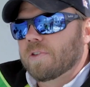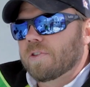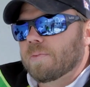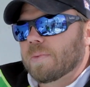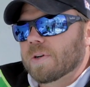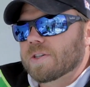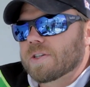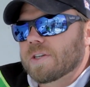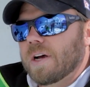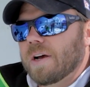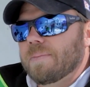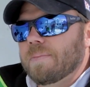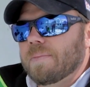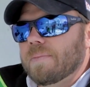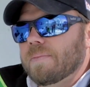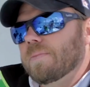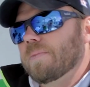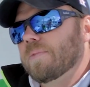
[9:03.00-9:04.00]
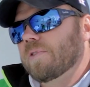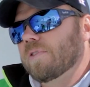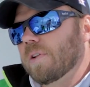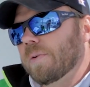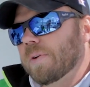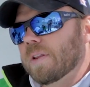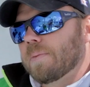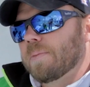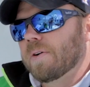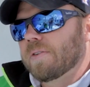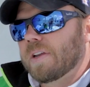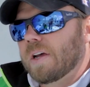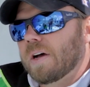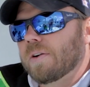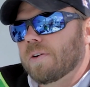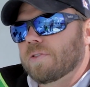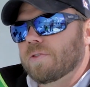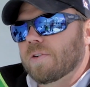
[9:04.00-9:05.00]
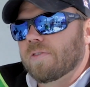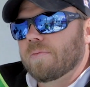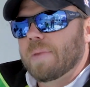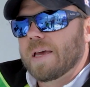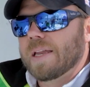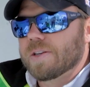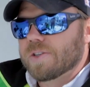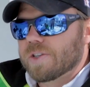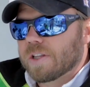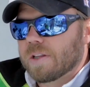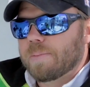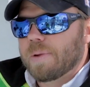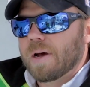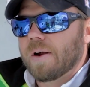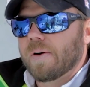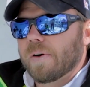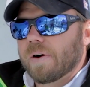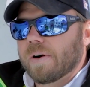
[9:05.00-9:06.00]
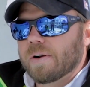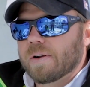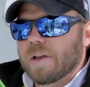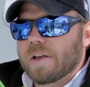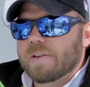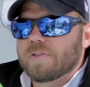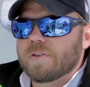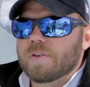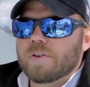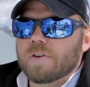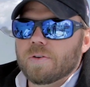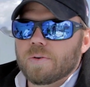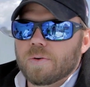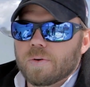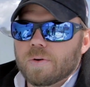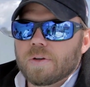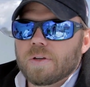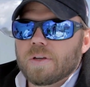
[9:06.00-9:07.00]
as much time slowing the boat down or sort of managing the power as you do